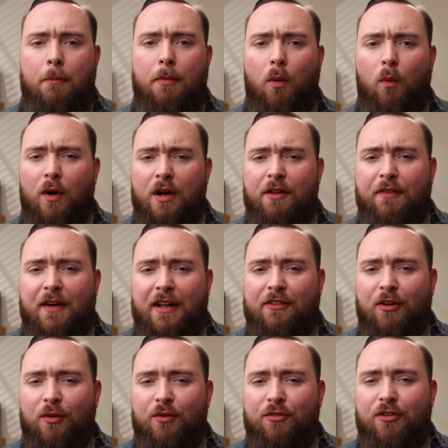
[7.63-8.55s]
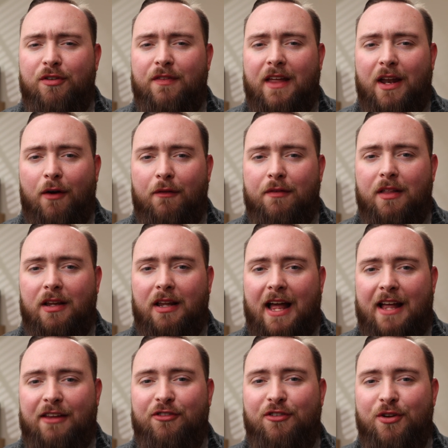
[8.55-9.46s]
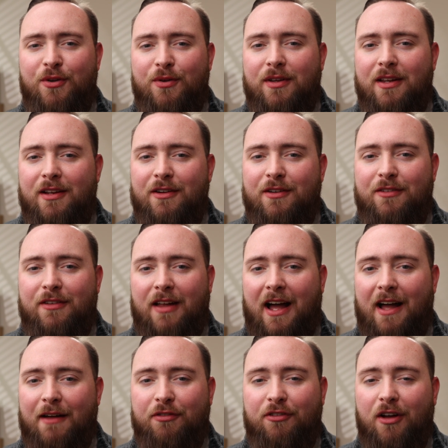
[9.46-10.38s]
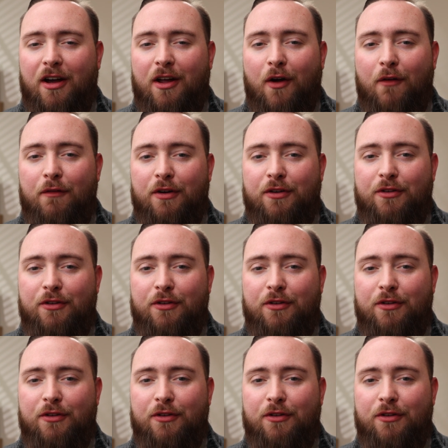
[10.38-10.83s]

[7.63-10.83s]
But what if I told you that over the last 2 years, I've shot over